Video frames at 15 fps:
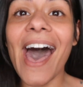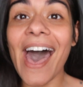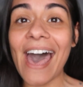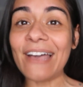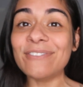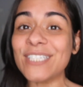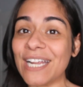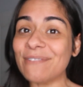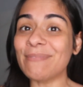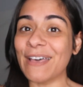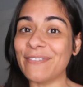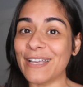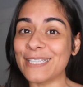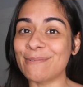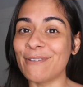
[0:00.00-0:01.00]
I've shaved my
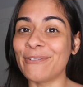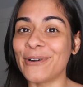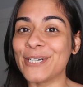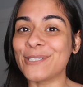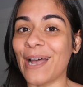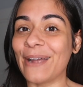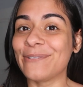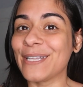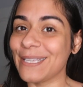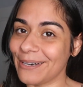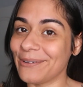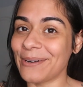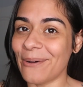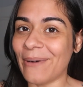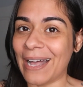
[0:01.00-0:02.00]
face before, so I really
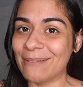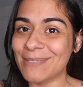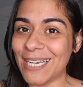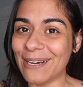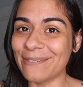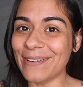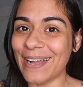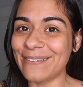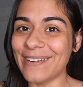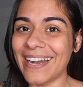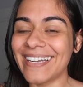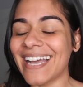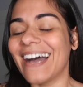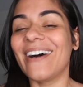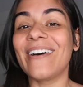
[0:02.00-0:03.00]
don't know why I'm terrified
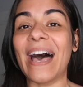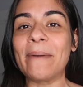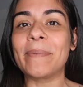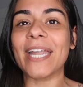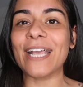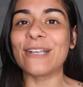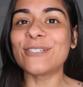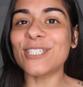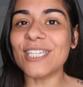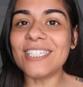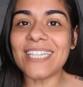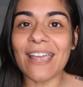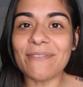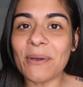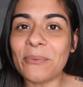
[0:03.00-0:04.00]
right now, but I usually
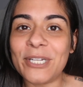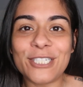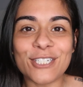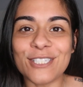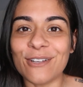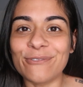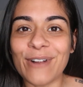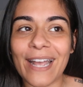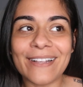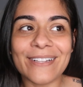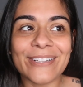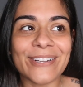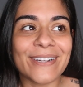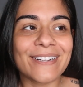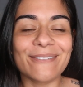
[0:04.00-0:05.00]
shave it with just a
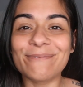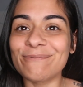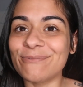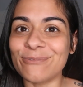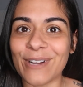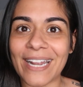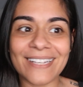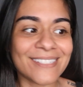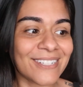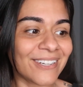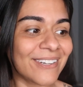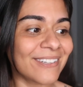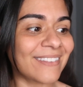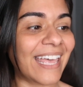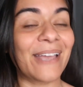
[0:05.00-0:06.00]
regular
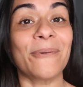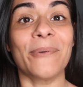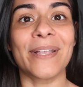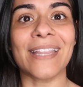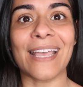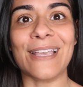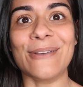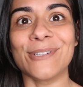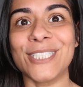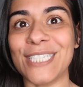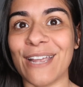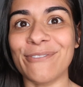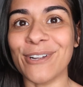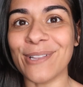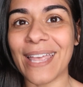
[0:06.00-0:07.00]
razor, like one that you would
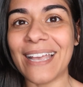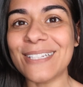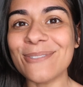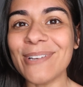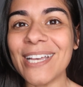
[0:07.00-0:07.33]
shave your legs